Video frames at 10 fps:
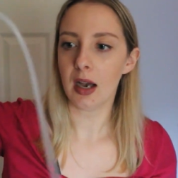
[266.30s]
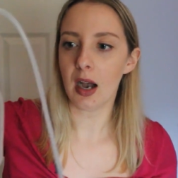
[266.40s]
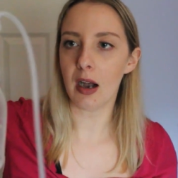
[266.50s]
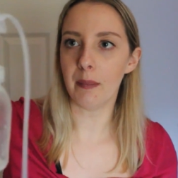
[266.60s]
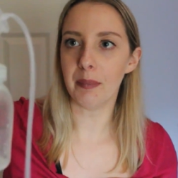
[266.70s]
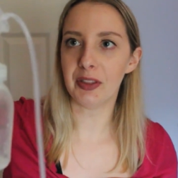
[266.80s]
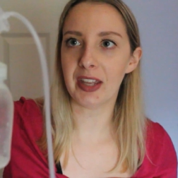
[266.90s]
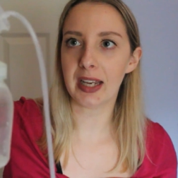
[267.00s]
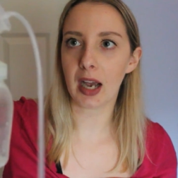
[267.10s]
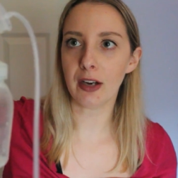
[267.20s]
Um, but
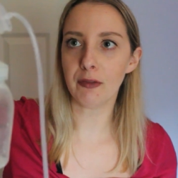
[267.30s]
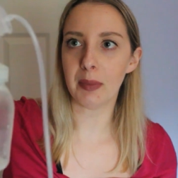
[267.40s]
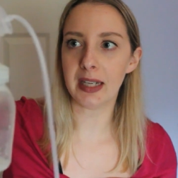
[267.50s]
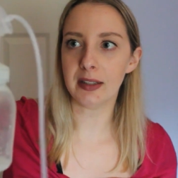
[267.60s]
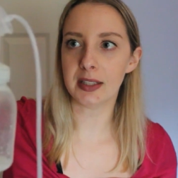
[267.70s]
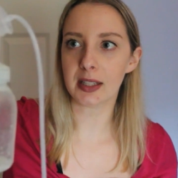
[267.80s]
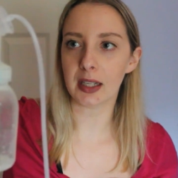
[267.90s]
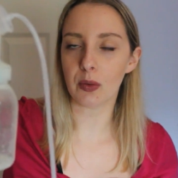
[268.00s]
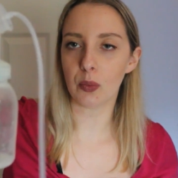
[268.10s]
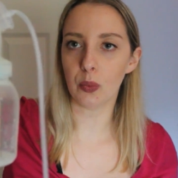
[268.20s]
they kind of made this
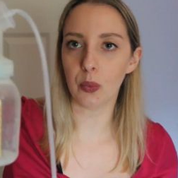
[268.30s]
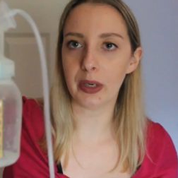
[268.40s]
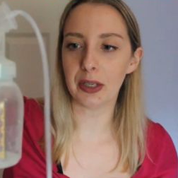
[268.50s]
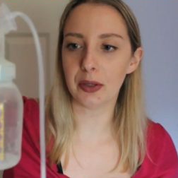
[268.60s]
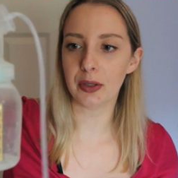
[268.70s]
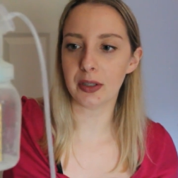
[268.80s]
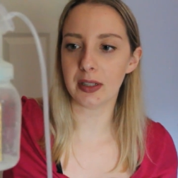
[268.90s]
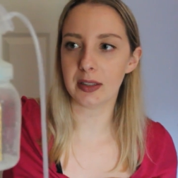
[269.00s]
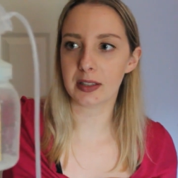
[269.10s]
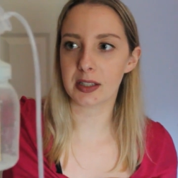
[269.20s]
like weird
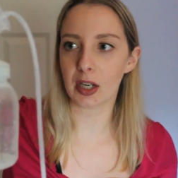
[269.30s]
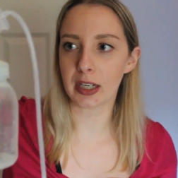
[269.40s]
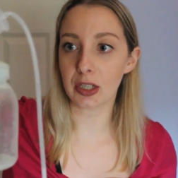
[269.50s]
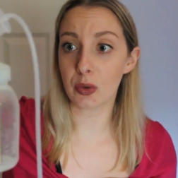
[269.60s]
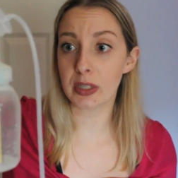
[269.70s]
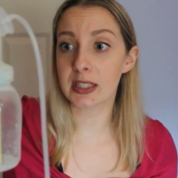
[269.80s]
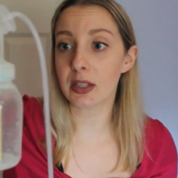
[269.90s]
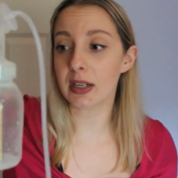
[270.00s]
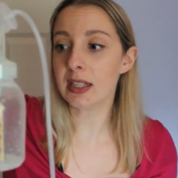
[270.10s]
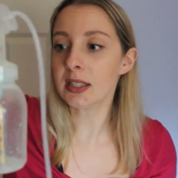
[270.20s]
sucking noise.
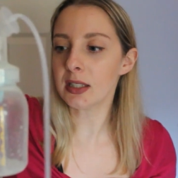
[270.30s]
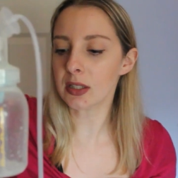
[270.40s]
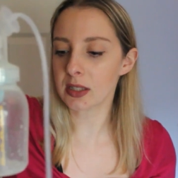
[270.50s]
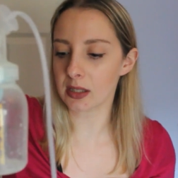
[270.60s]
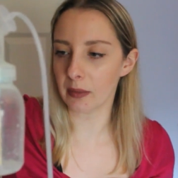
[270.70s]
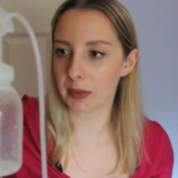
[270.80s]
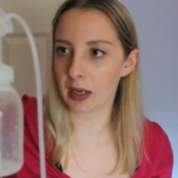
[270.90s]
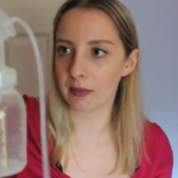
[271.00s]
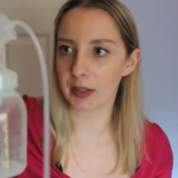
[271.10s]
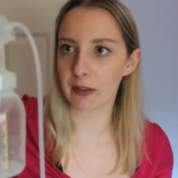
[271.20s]
There is still some
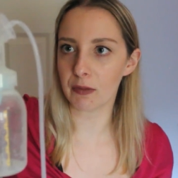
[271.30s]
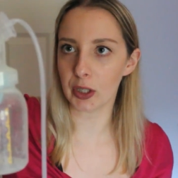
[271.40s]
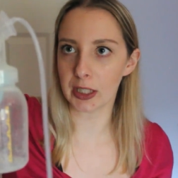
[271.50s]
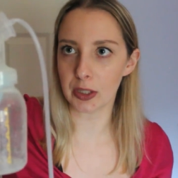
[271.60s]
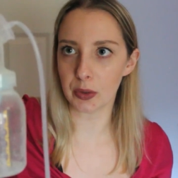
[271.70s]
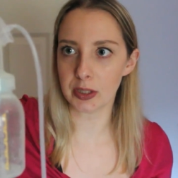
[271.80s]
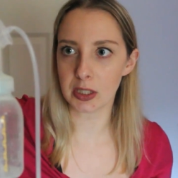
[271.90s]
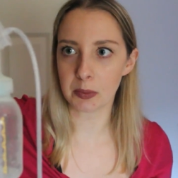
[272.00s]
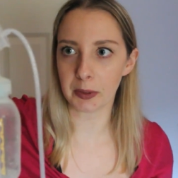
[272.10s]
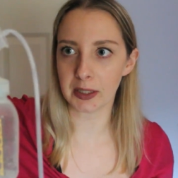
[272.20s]
kind of like funky
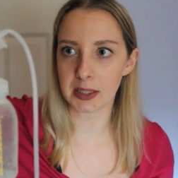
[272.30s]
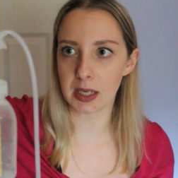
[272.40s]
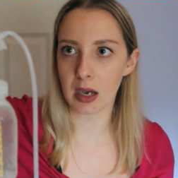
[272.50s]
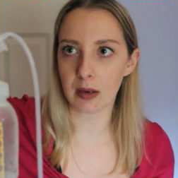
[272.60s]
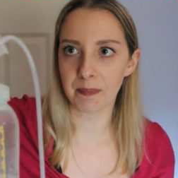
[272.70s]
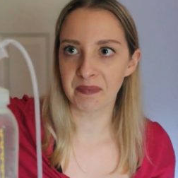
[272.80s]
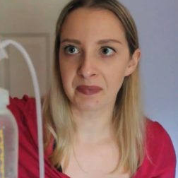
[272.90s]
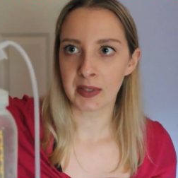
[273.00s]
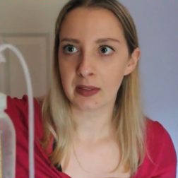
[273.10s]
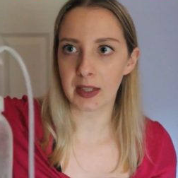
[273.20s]
noises, but it's not
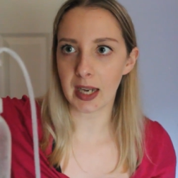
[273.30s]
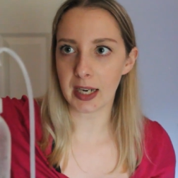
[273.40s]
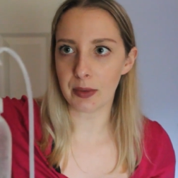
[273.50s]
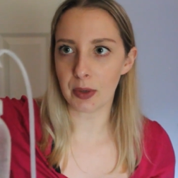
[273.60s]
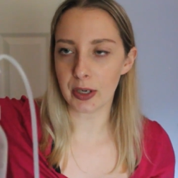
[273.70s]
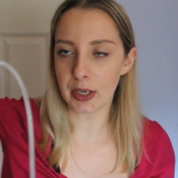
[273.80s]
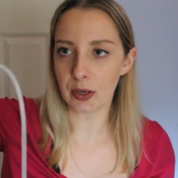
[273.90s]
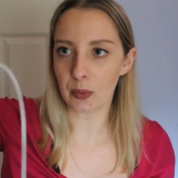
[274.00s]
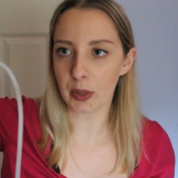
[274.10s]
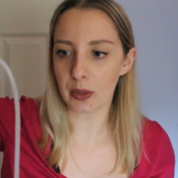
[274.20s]
like anywhere
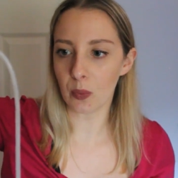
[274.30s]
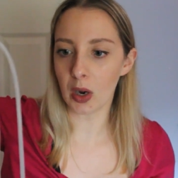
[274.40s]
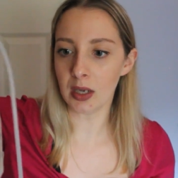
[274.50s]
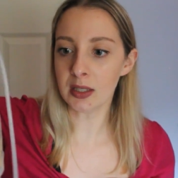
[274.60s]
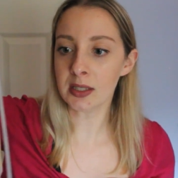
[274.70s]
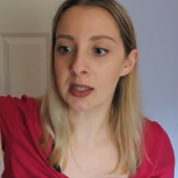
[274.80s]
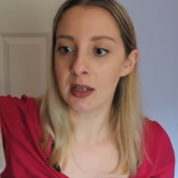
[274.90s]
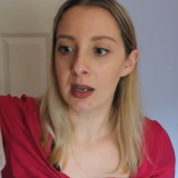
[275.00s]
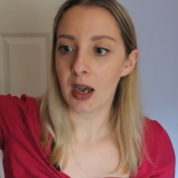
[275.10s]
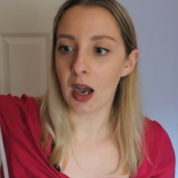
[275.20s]
near what it was.
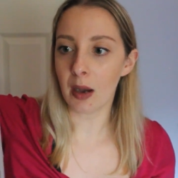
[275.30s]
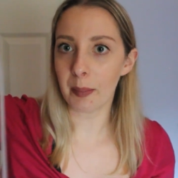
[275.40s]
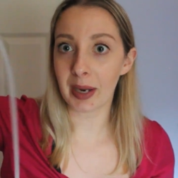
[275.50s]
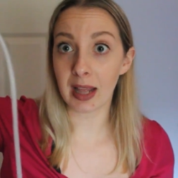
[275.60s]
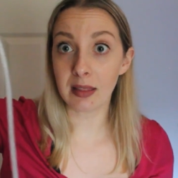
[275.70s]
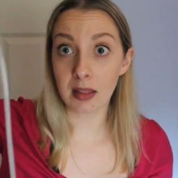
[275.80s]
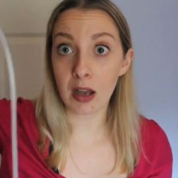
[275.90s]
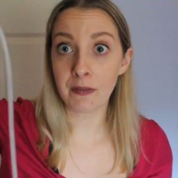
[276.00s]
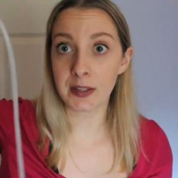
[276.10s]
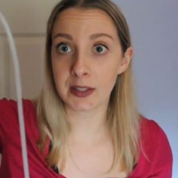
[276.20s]
Um, but I
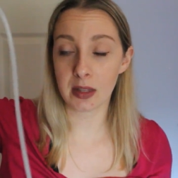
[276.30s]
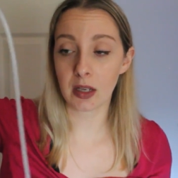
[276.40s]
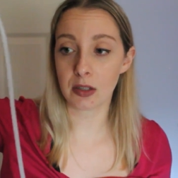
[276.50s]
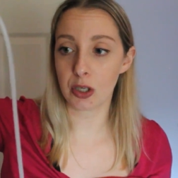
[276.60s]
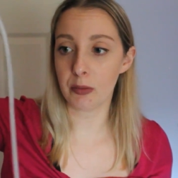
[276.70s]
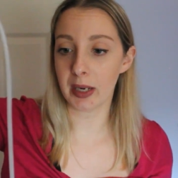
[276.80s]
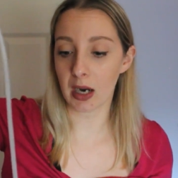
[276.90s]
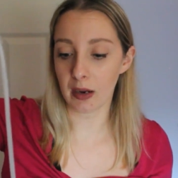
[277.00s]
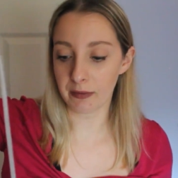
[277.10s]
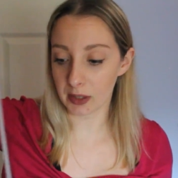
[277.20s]
love this thick
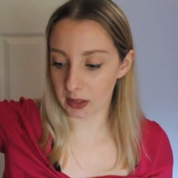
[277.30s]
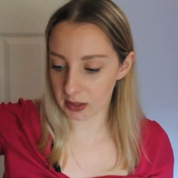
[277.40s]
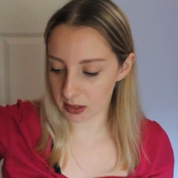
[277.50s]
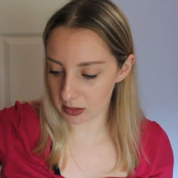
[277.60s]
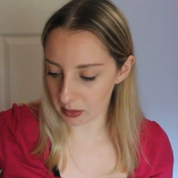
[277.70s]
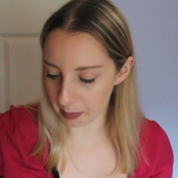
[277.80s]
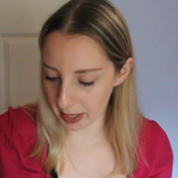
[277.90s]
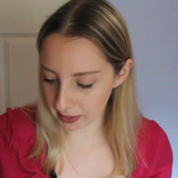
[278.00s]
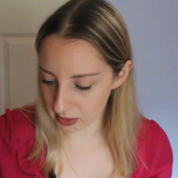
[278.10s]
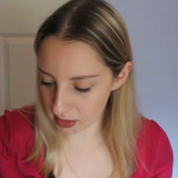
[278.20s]
tubing. I feel like this is the
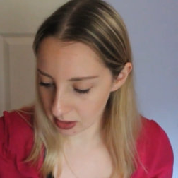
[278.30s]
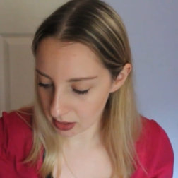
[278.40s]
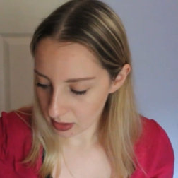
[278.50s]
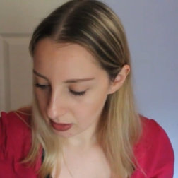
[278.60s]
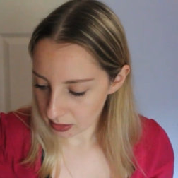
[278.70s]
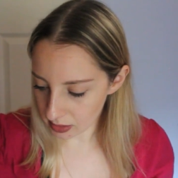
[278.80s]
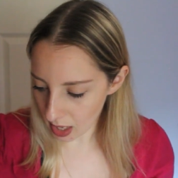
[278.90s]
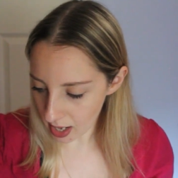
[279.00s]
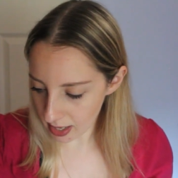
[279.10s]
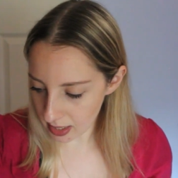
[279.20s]
best
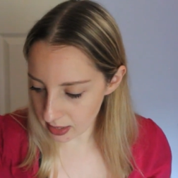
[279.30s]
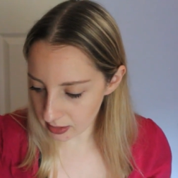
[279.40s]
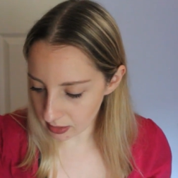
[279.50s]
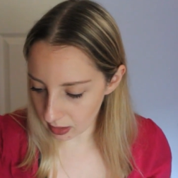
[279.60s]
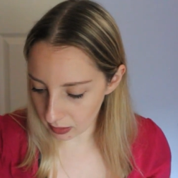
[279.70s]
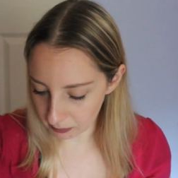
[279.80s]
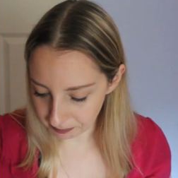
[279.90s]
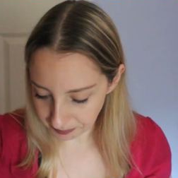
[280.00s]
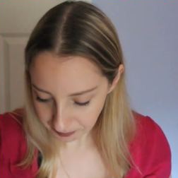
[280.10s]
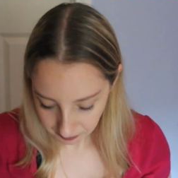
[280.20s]
size.
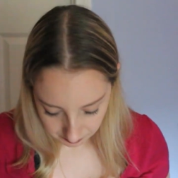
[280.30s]
Um...